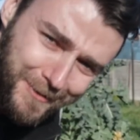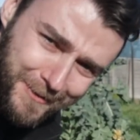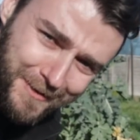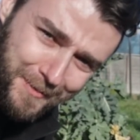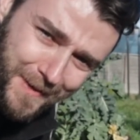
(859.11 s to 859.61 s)

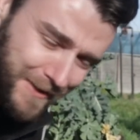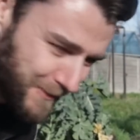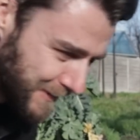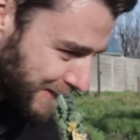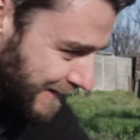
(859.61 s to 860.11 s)
screws are my
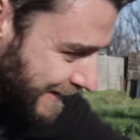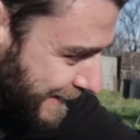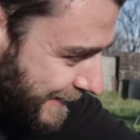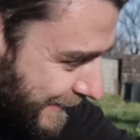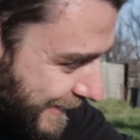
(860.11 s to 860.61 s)
drill,
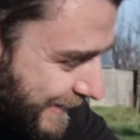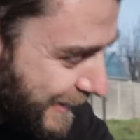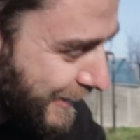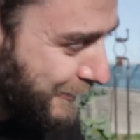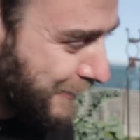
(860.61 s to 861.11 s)

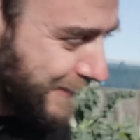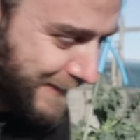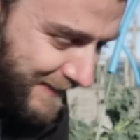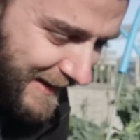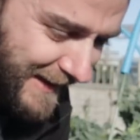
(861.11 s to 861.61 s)
which
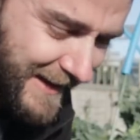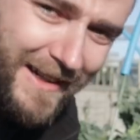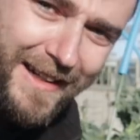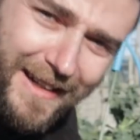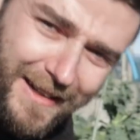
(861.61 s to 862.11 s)
is like
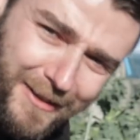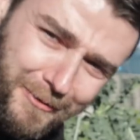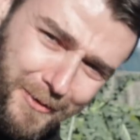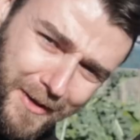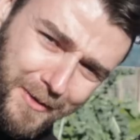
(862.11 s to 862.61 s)
uh,
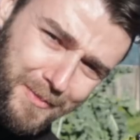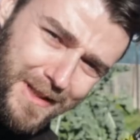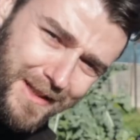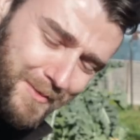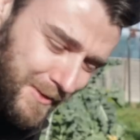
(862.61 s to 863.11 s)
one of those
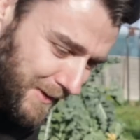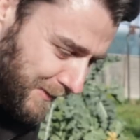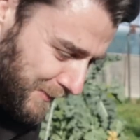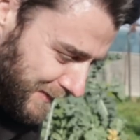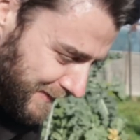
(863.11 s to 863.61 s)

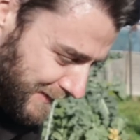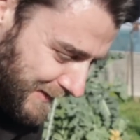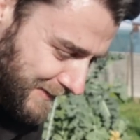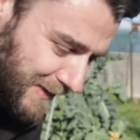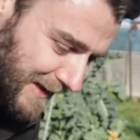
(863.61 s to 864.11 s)
medium-sized ones, you
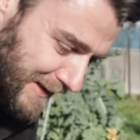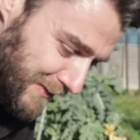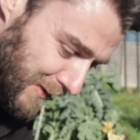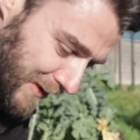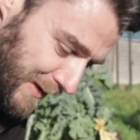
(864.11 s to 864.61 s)
know, it's not like a
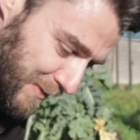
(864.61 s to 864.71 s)
full-on